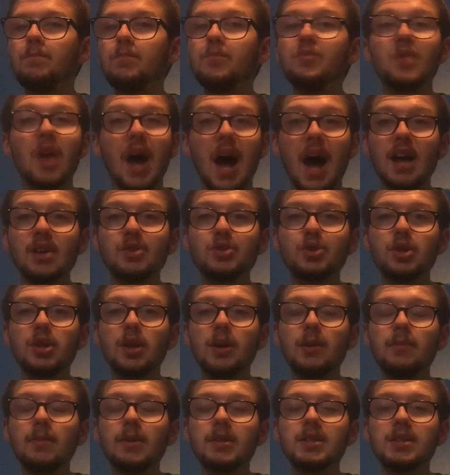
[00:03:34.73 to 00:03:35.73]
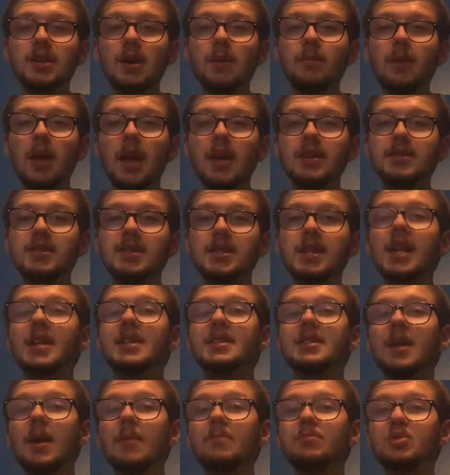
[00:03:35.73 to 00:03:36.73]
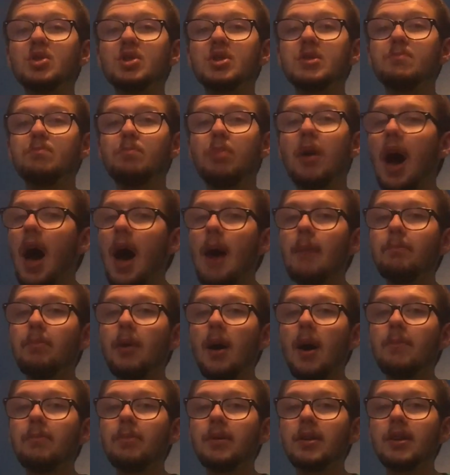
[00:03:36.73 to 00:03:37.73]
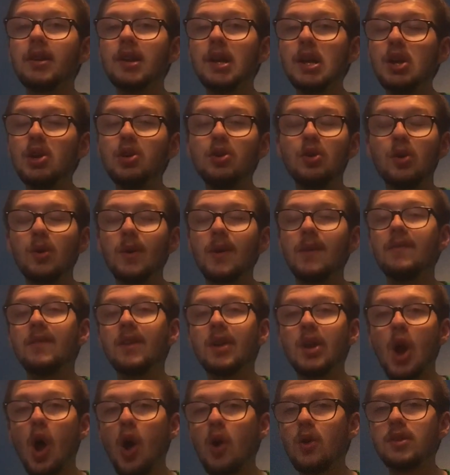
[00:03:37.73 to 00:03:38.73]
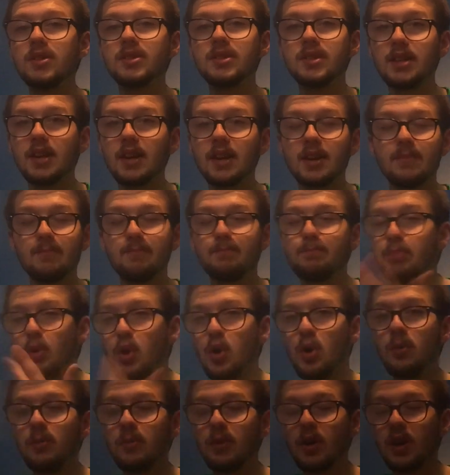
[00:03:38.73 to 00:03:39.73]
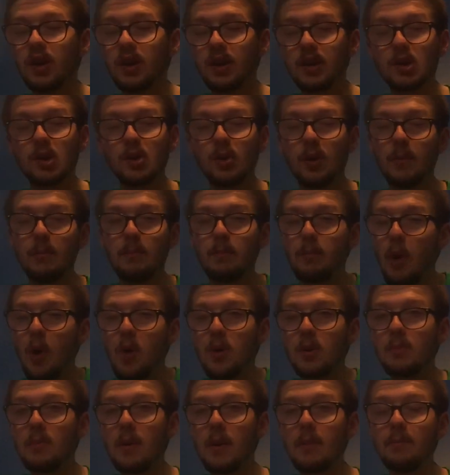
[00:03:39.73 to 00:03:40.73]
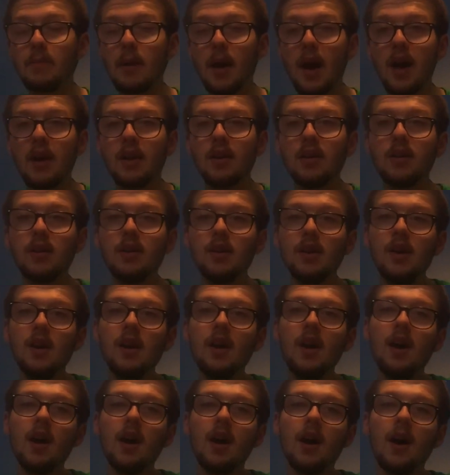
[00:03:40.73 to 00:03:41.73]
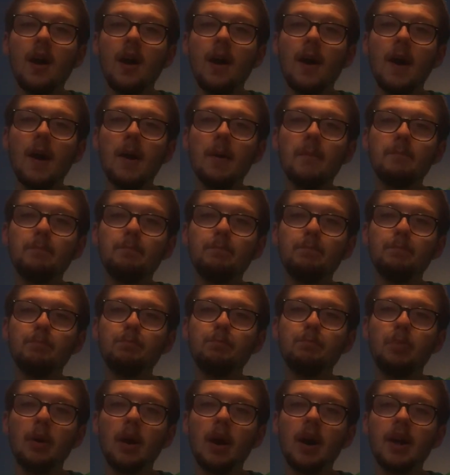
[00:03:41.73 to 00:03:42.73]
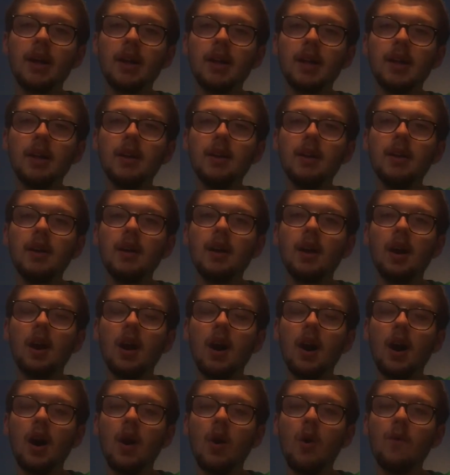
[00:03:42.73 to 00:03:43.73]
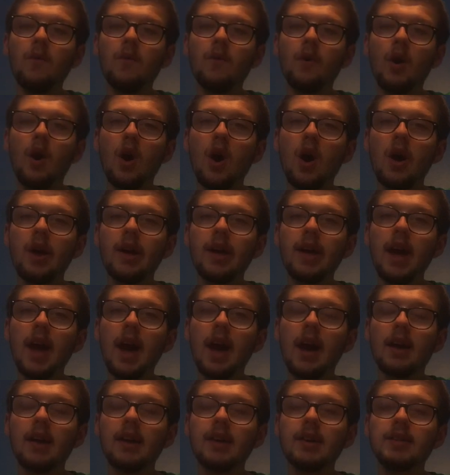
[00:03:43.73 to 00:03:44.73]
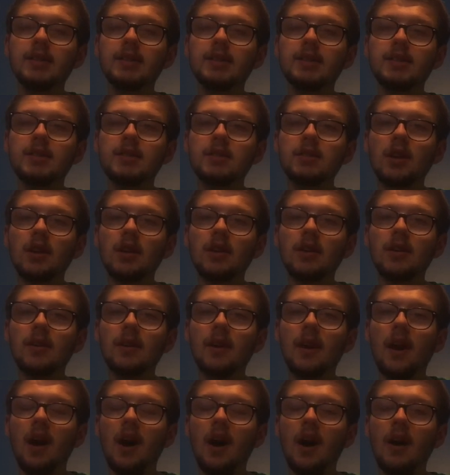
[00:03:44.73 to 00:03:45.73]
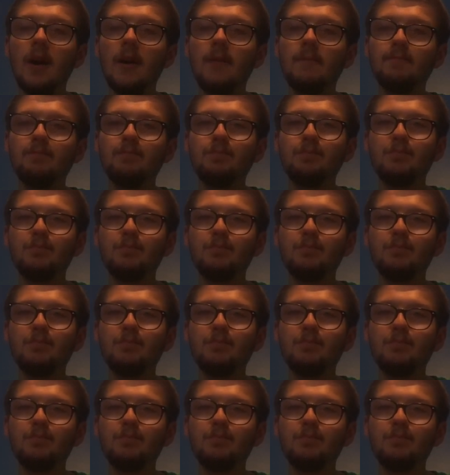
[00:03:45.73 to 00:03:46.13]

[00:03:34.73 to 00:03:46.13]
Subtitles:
dodge them in some cases. Like, some just pop up and you don't even notice it, and boom, you're into a Pokemon battle. But overall, yeah, it's the